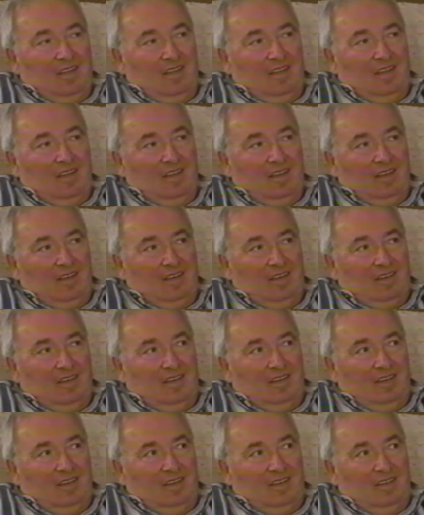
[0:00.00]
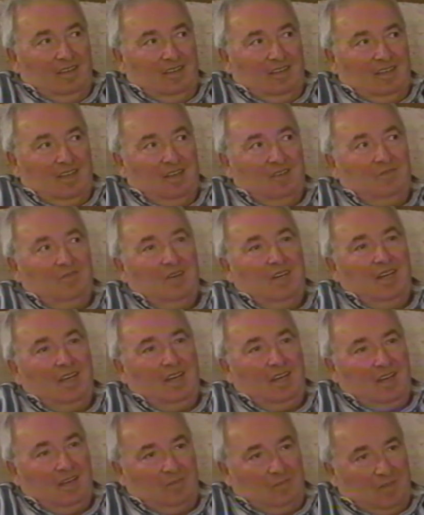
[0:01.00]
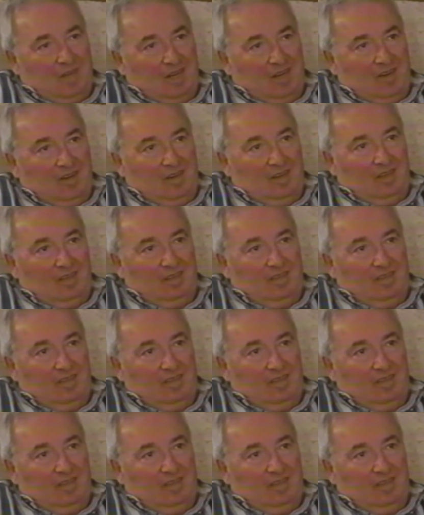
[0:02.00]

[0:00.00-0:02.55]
And then when I got married,